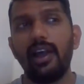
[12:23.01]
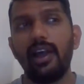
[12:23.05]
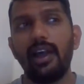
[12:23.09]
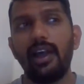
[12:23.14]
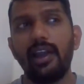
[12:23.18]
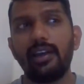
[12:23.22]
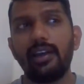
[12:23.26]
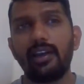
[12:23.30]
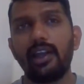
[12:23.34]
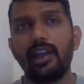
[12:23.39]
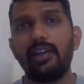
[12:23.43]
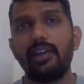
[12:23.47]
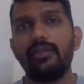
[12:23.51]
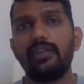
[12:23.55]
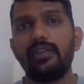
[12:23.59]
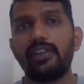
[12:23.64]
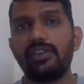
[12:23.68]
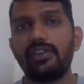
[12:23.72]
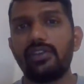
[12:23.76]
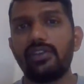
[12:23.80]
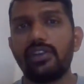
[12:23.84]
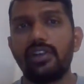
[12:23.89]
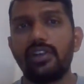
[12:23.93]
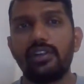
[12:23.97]
and
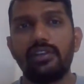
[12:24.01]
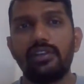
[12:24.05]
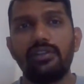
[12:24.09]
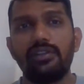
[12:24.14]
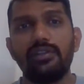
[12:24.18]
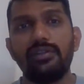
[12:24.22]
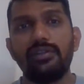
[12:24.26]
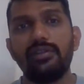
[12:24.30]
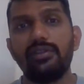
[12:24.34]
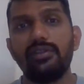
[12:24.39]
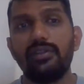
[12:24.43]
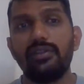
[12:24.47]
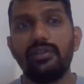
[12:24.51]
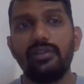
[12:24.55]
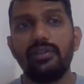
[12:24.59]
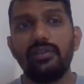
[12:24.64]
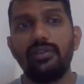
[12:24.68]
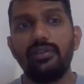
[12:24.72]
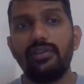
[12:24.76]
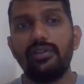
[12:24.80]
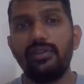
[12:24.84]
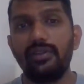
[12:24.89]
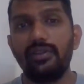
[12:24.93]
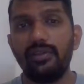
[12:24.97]
conversion
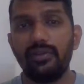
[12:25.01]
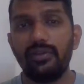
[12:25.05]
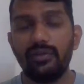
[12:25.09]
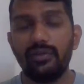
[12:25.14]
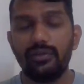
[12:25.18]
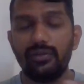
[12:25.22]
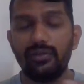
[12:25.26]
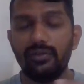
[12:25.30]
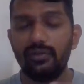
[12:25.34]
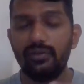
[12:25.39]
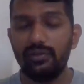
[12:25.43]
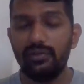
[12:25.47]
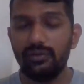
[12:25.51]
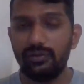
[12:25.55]
to